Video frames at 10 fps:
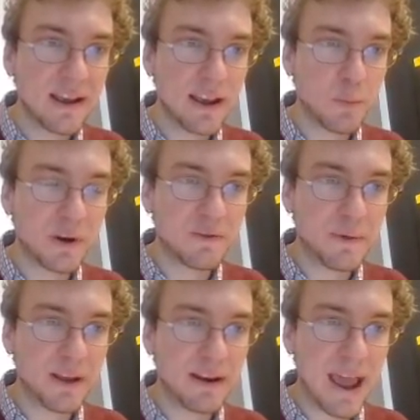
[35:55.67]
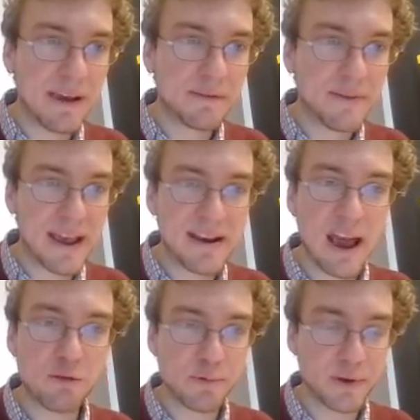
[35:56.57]
it would have been f of n
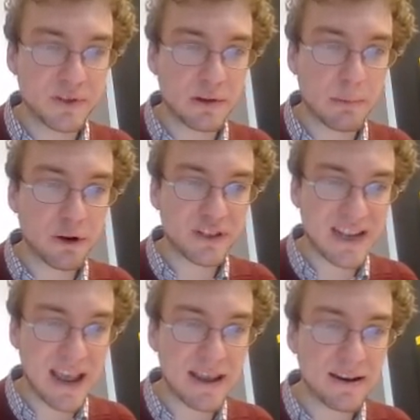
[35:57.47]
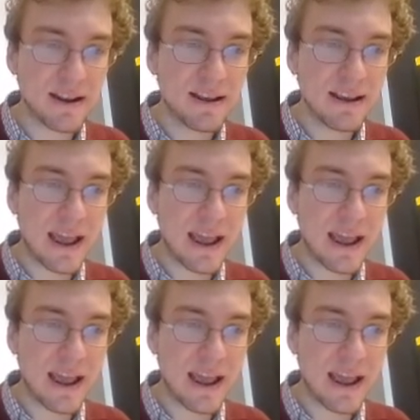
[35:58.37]
outputs the number 10